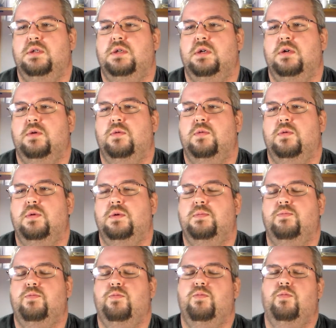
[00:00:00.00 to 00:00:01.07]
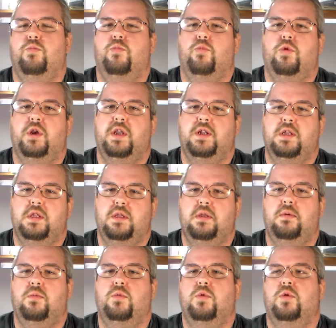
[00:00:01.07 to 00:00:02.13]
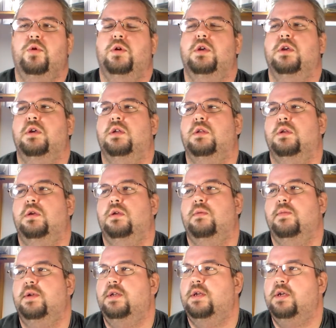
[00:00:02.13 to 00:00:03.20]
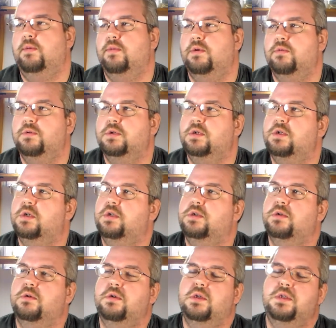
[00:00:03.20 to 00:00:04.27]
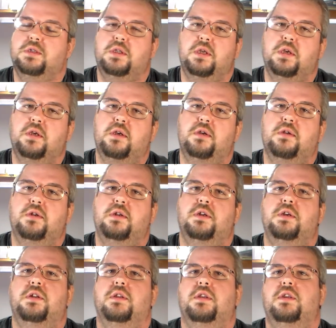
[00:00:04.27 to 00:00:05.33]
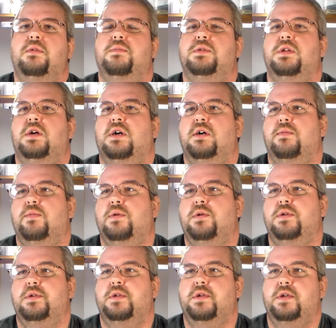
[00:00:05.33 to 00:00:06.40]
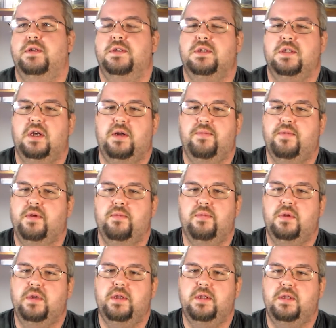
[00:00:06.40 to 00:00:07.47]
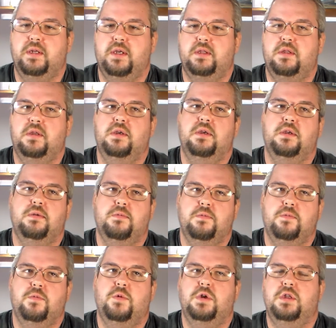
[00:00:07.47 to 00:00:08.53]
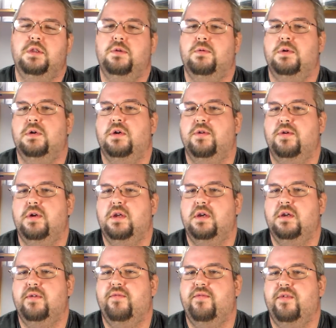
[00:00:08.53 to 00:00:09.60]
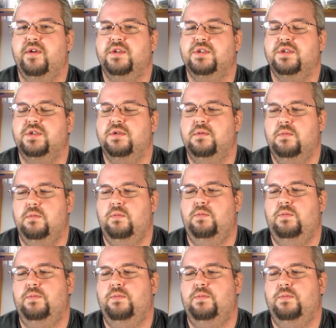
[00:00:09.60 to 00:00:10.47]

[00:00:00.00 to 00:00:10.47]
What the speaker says: So it ran into the morning, and then my neighbor was cutting trees down, and I had to keep stopping, and then I stopped completely that day and went into another day to finish it.